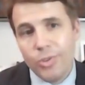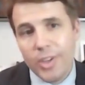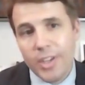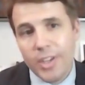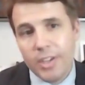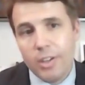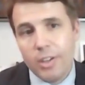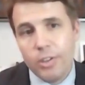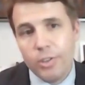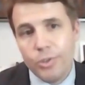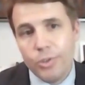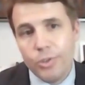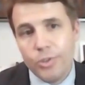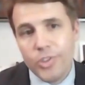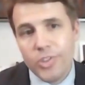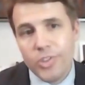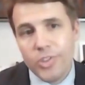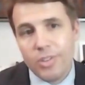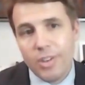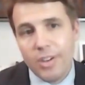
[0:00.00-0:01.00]

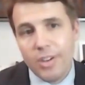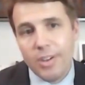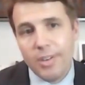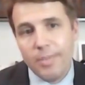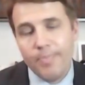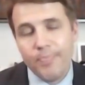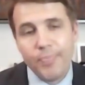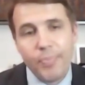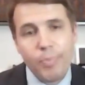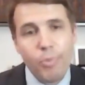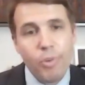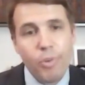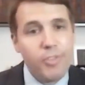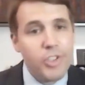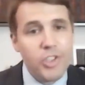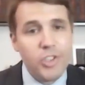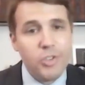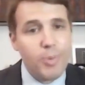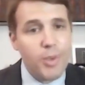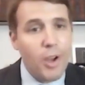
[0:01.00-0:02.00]
includes
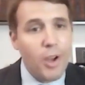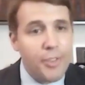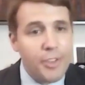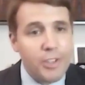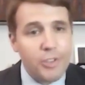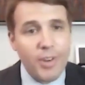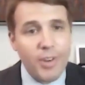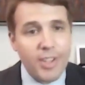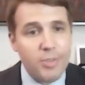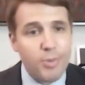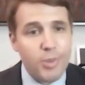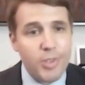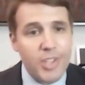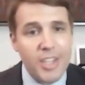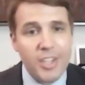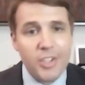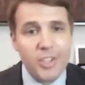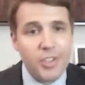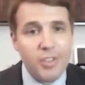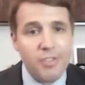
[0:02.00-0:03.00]
provisions beyond the
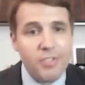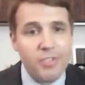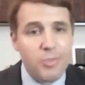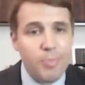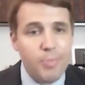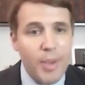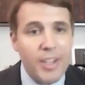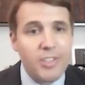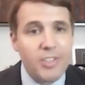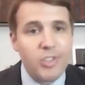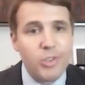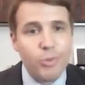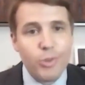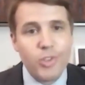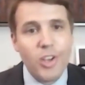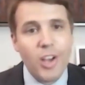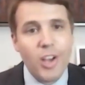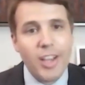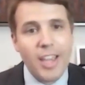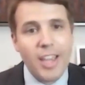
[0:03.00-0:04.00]
transportation space. So we're
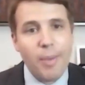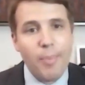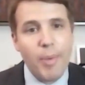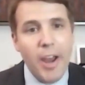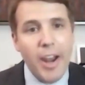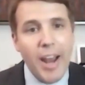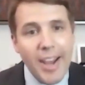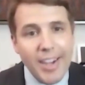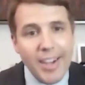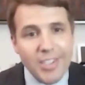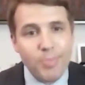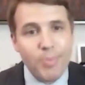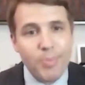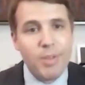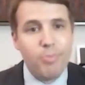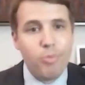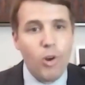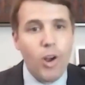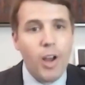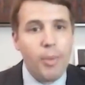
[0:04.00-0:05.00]
talking about high-speed
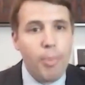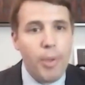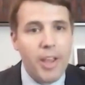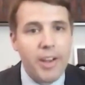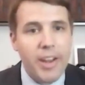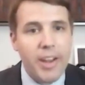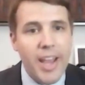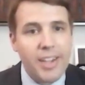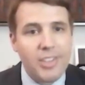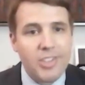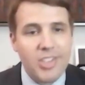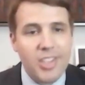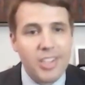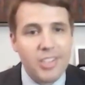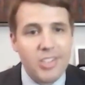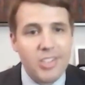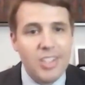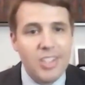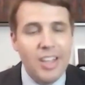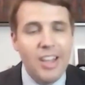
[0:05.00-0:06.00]
broadband
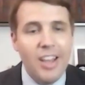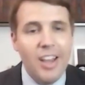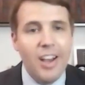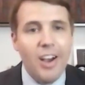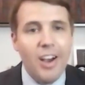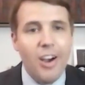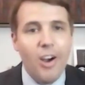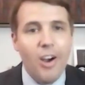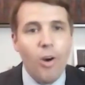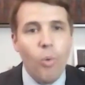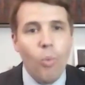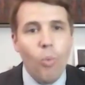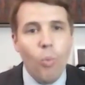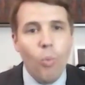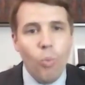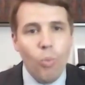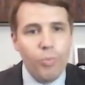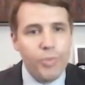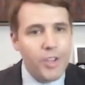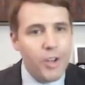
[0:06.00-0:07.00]
access,
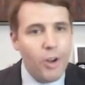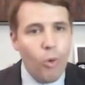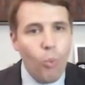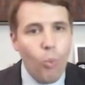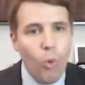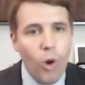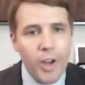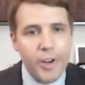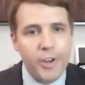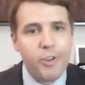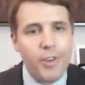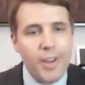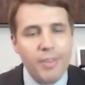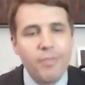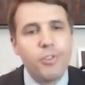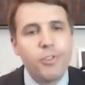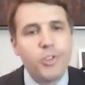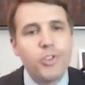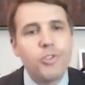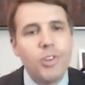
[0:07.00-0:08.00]
water
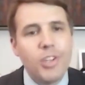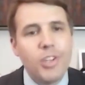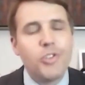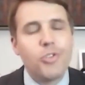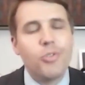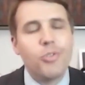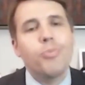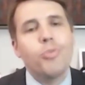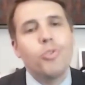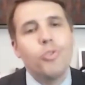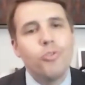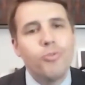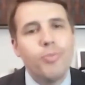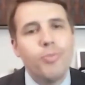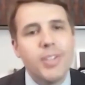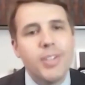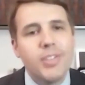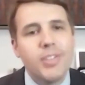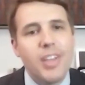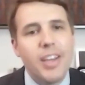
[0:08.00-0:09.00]
infrastructure
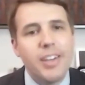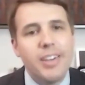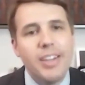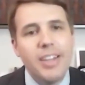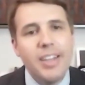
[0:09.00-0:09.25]
improvements that